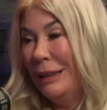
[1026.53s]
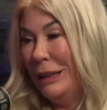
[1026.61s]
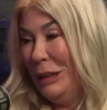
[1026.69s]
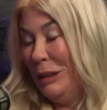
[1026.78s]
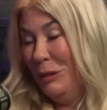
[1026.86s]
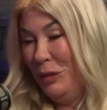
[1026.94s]

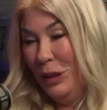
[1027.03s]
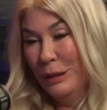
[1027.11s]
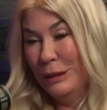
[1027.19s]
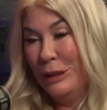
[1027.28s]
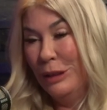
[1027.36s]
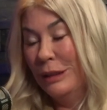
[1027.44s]
It
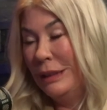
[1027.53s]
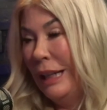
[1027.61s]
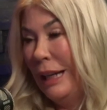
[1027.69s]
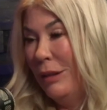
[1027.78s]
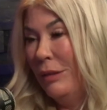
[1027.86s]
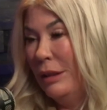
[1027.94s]
feels good to
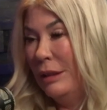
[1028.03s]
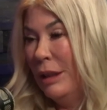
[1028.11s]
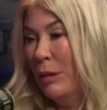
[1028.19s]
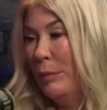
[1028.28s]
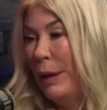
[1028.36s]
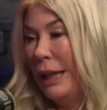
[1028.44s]
have it
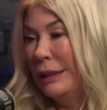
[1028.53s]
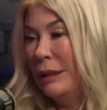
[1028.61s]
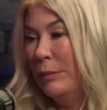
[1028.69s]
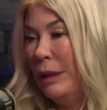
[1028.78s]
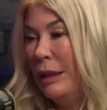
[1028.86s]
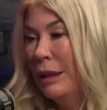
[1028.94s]
come back to
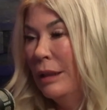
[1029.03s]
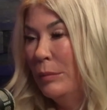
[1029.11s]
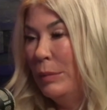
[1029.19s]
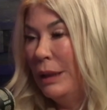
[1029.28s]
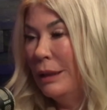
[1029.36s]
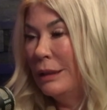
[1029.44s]
me,
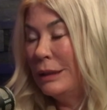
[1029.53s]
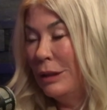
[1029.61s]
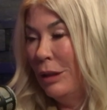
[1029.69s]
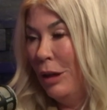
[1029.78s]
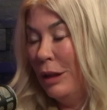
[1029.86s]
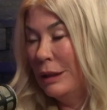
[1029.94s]
because
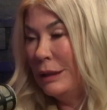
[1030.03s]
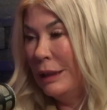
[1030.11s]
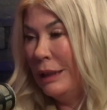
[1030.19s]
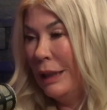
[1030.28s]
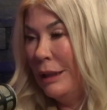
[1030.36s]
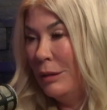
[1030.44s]

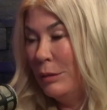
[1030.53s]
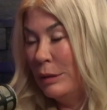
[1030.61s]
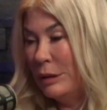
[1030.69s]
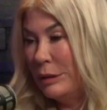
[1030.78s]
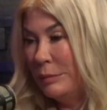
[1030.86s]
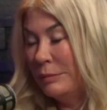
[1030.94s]
honestly, I
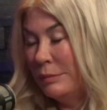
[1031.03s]
was,